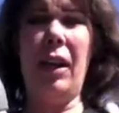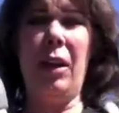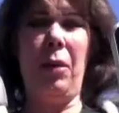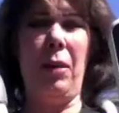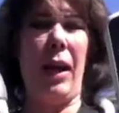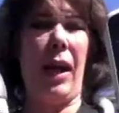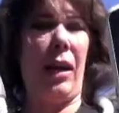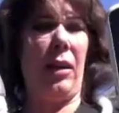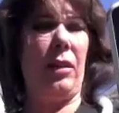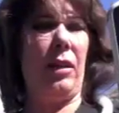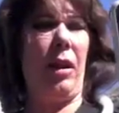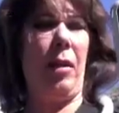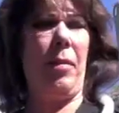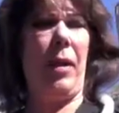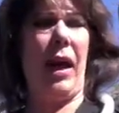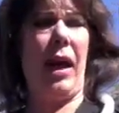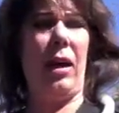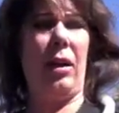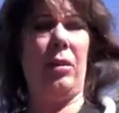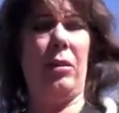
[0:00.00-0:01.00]
around
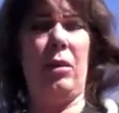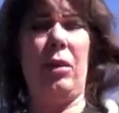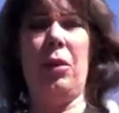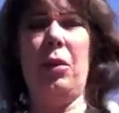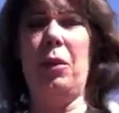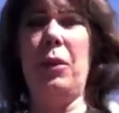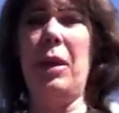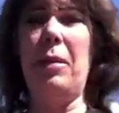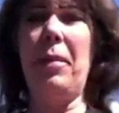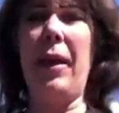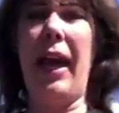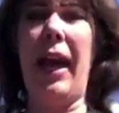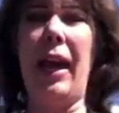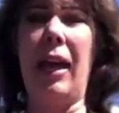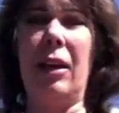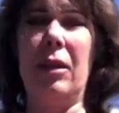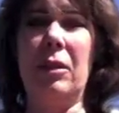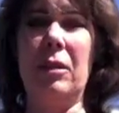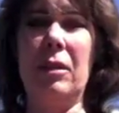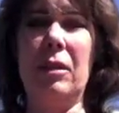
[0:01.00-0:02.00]
about 3
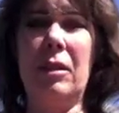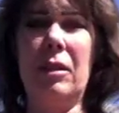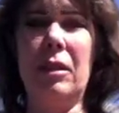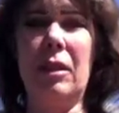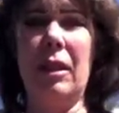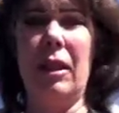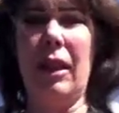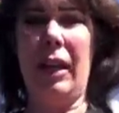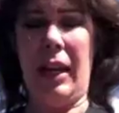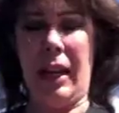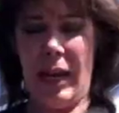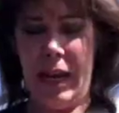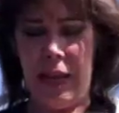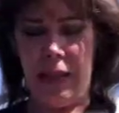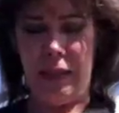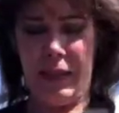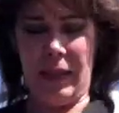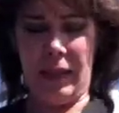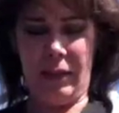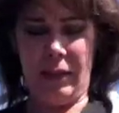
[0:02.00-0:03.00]
pounds,
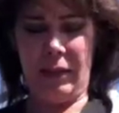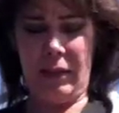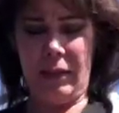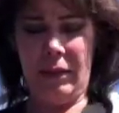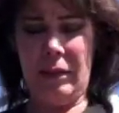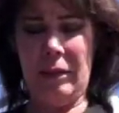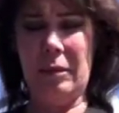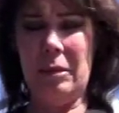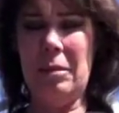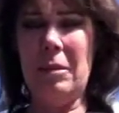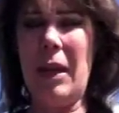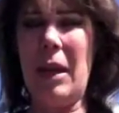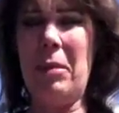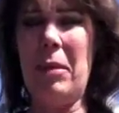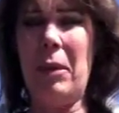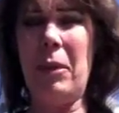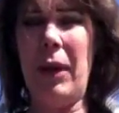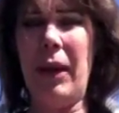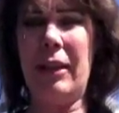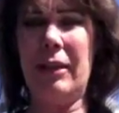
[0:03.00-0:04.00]
and this maybe
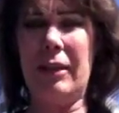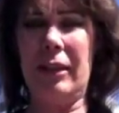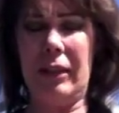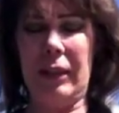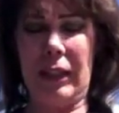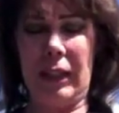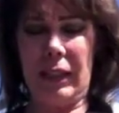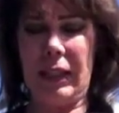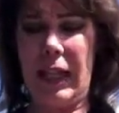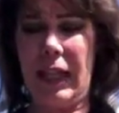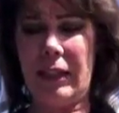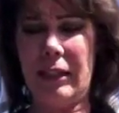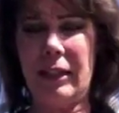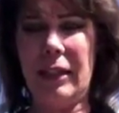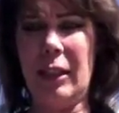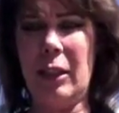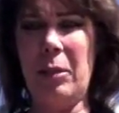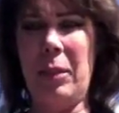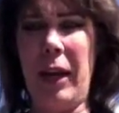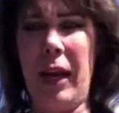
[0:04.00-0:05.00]
weighs a little less
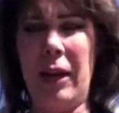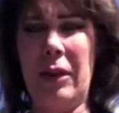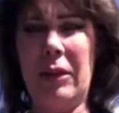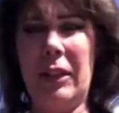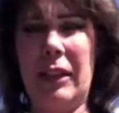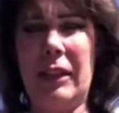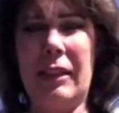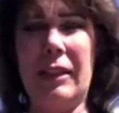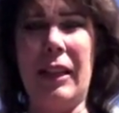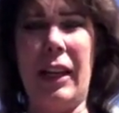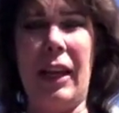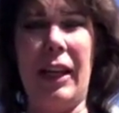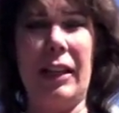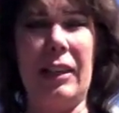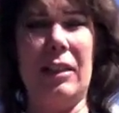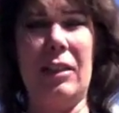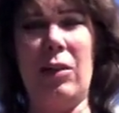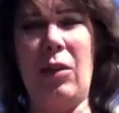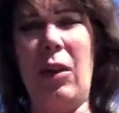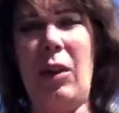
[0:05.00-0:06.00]
than 1 pound
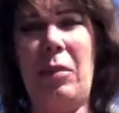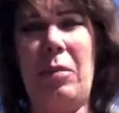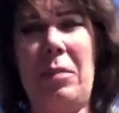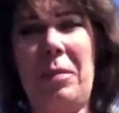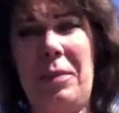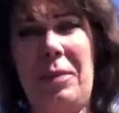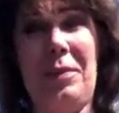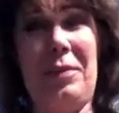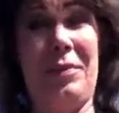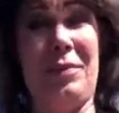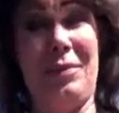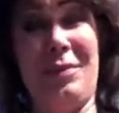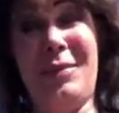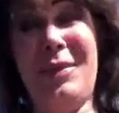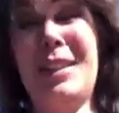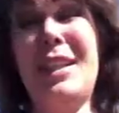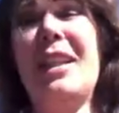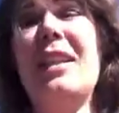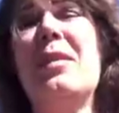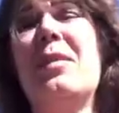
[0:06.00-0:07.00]
inside, so I'm
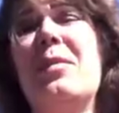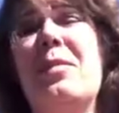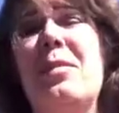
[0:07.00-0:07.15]
a little